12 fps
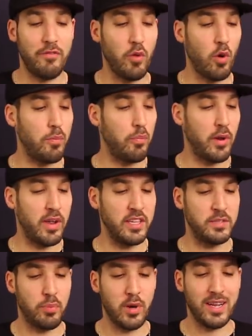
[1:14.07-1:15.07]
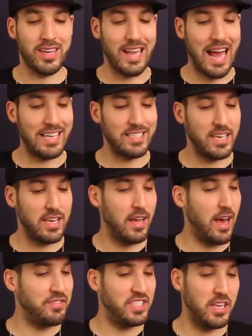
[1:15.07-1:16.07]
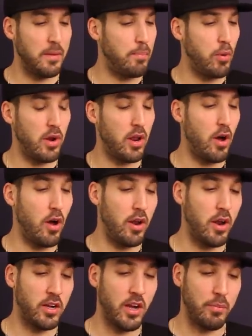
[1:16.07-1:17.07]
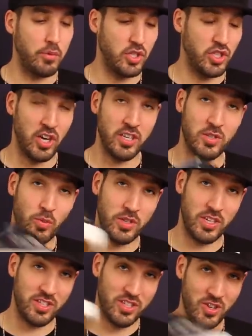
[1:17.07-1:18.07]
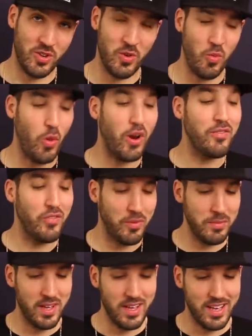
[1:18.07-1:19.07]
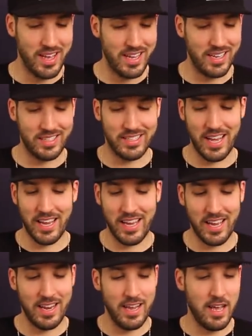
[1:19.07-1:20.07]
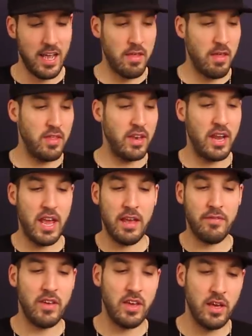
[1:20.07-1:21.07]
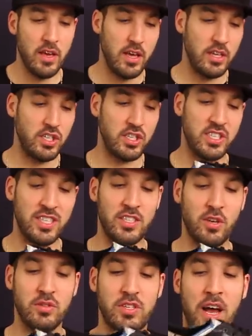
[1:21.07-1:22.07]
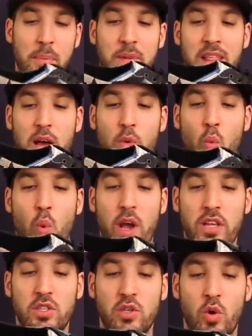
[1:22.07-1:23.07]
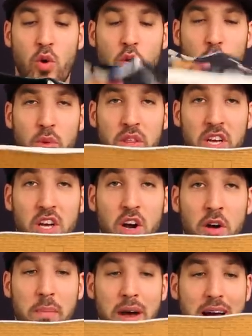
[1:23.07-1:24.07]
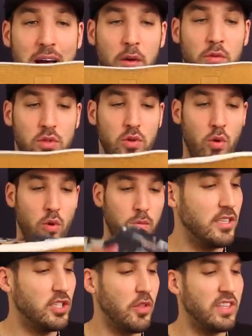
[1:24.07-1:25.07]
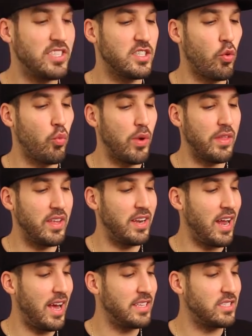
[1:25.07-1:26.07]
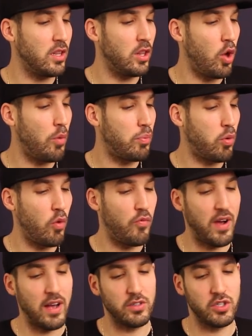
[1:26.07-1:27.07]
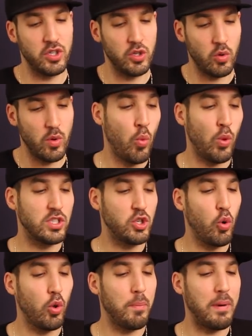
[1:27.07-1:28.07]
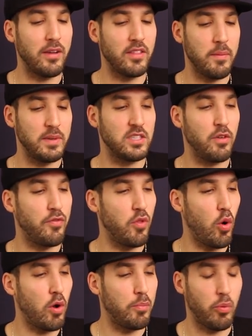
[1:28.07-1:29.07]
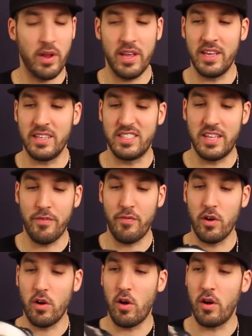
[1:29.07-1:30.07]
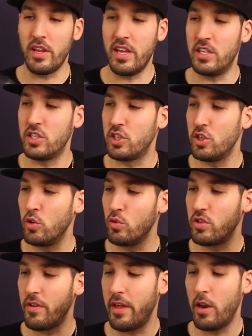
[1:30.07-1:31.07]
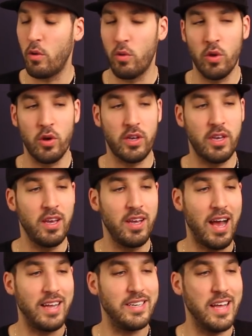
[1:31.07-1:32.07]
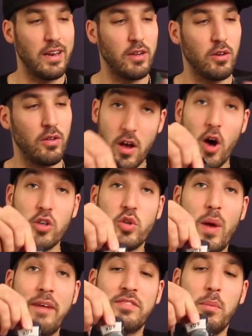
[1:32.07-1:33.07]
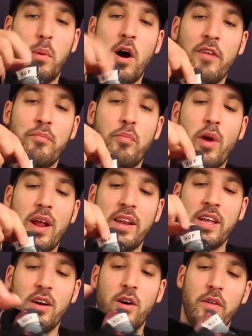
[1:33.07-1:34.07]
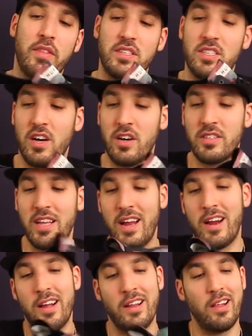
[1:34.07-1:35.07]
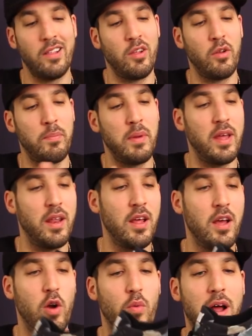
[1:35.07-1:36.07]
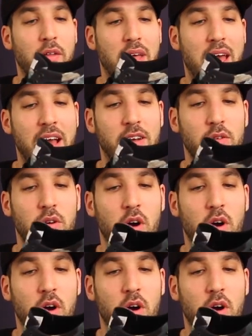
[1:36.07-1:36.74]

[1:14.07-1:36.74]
floral print is pretty classy. I've seen them put it on a couple shirts, which I'll show you one of them in a second. And then the navy just sits on top of that white sole with a gum outsole. So this is a really nice low profile shoe. What's cool about them is the floral print is different on each shoe, so they don't look identical. Also have some HUF branding on the tongue there and a little bit around the ankle